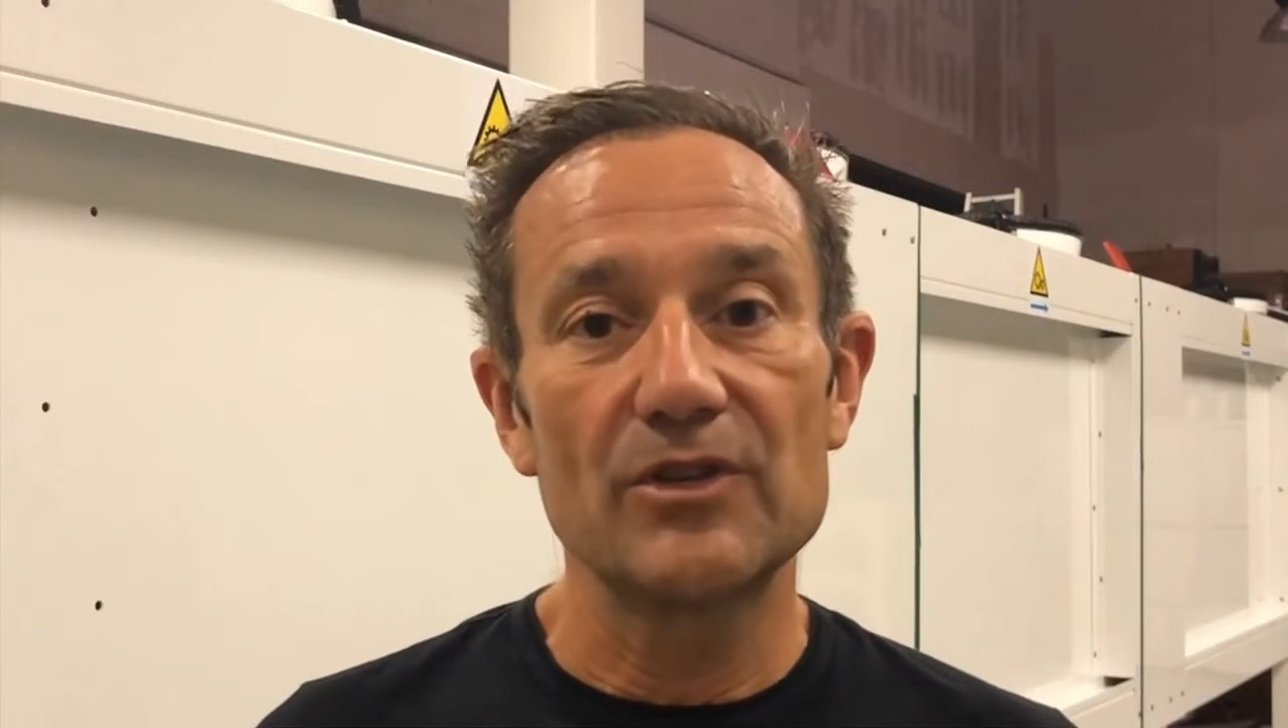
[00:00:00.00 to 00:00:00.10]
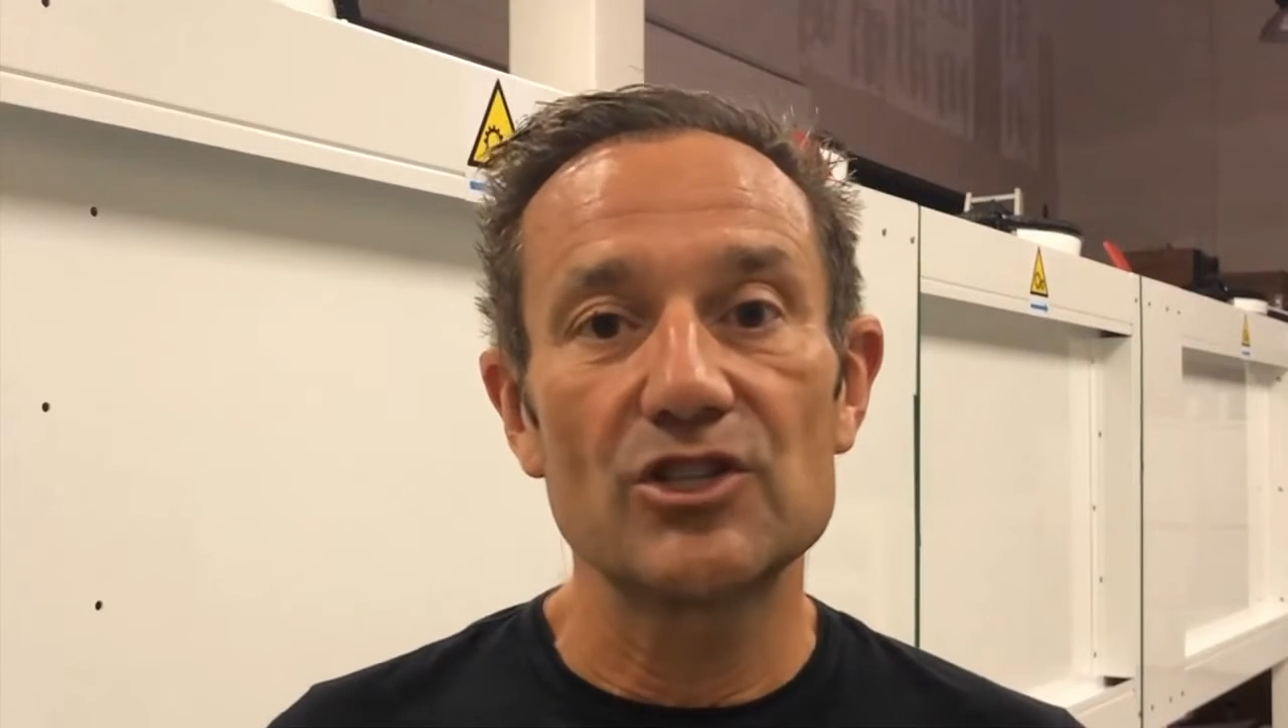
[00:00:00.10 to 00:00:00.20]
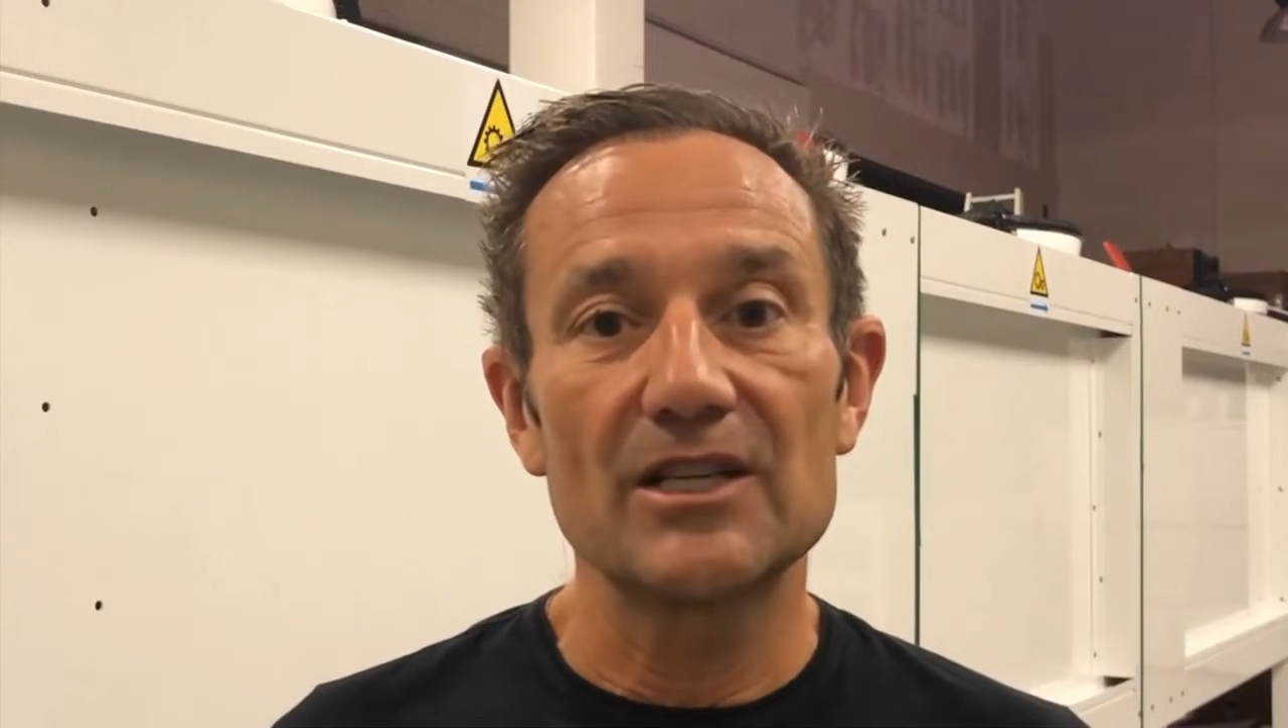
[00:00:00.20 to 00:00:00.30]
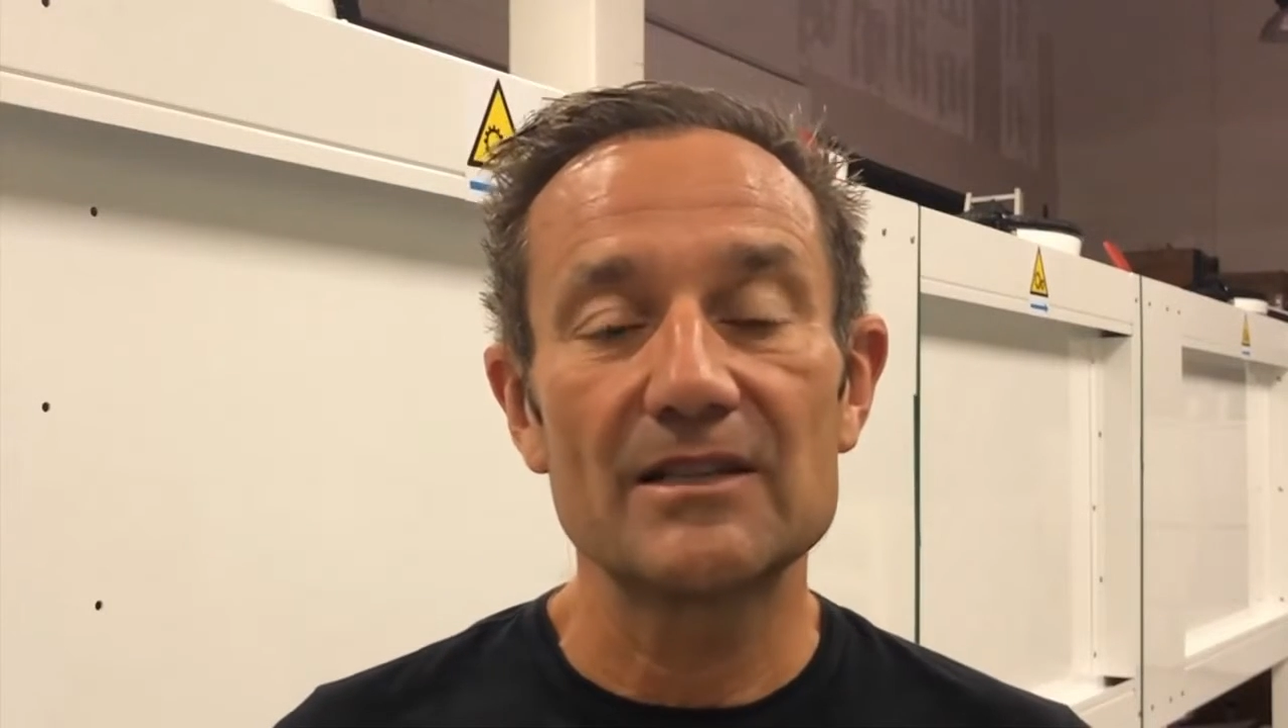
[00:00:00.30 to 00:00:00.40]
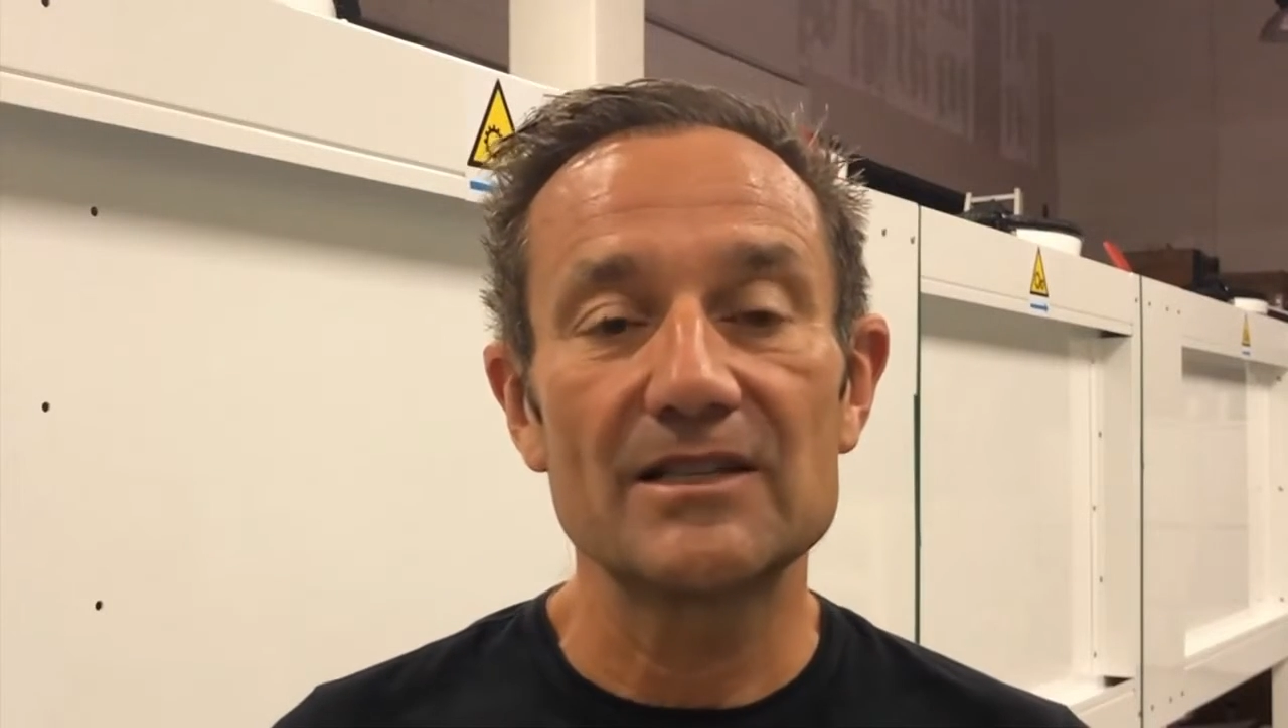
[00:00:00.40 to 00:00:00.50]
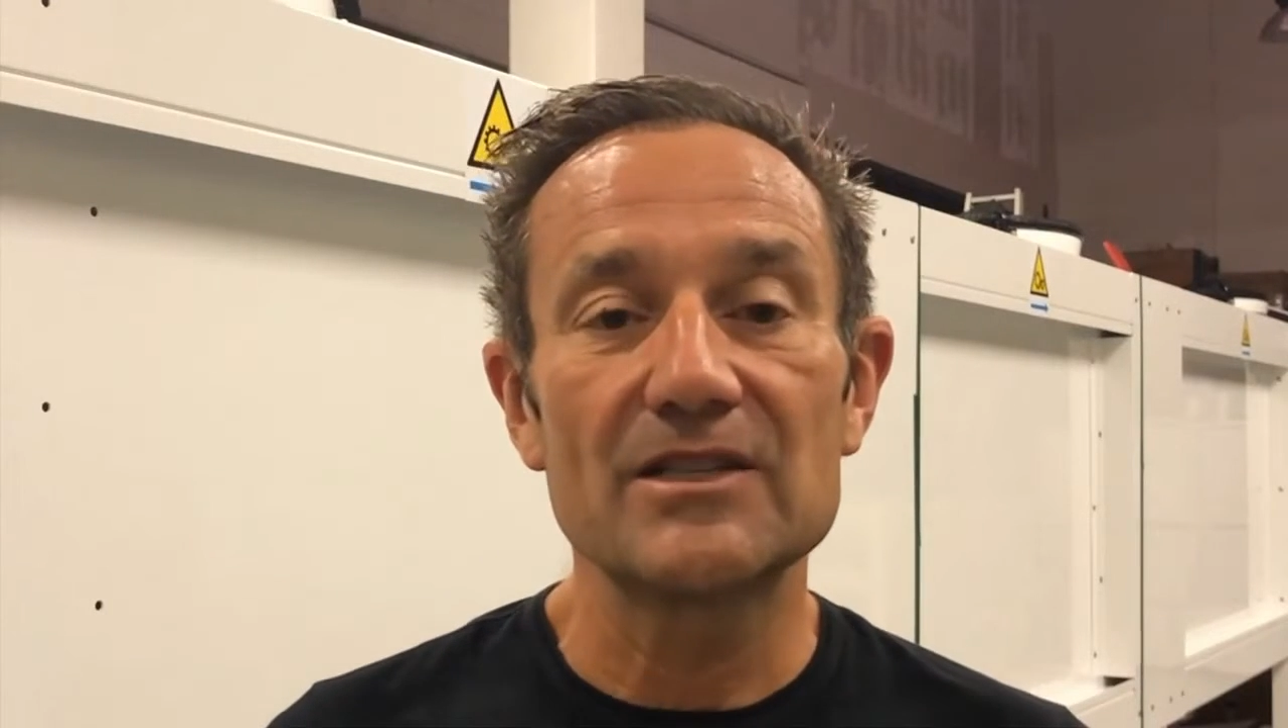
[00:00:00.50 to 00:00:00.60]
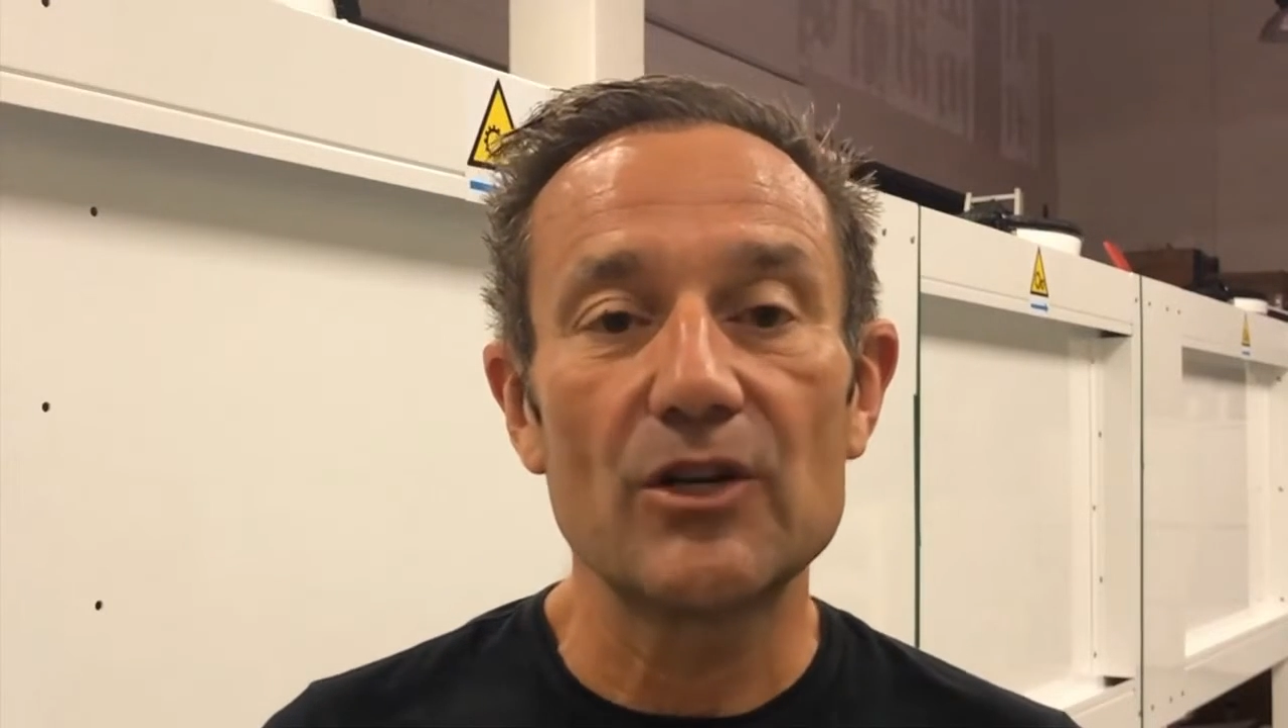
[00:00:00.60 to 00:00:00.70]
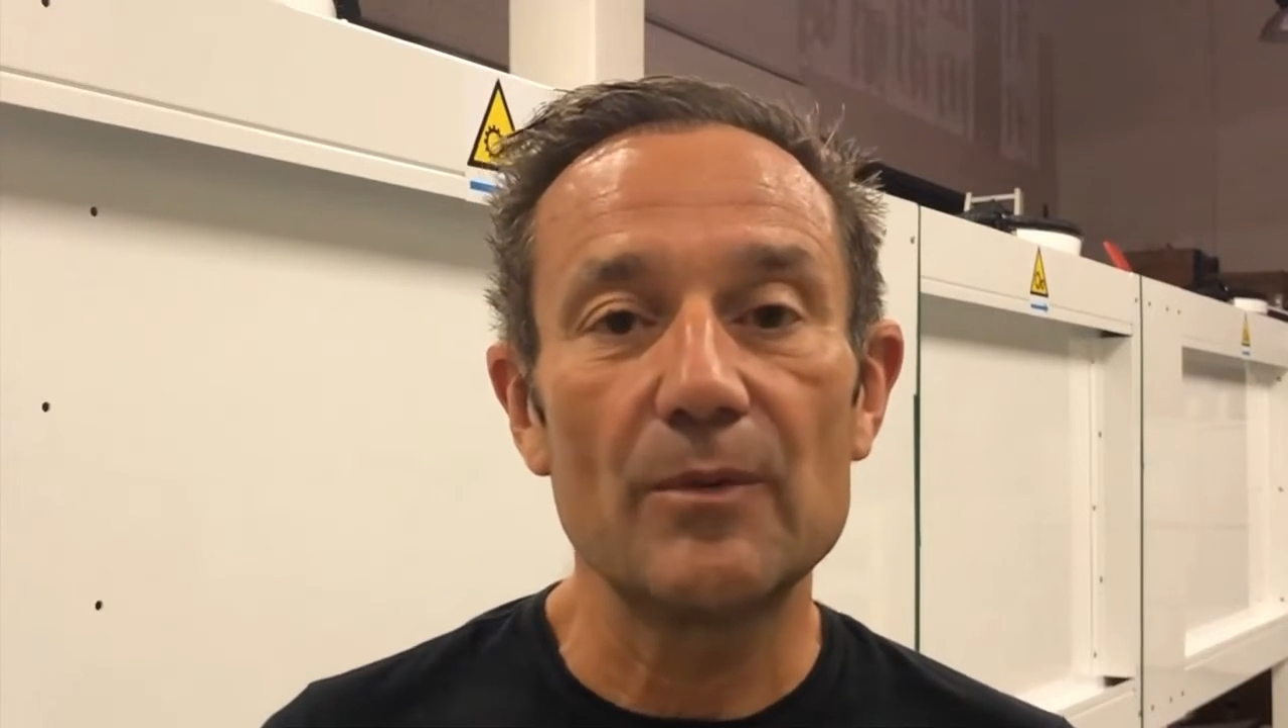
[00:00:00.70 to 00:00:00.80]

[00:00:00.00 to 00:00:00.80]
machines is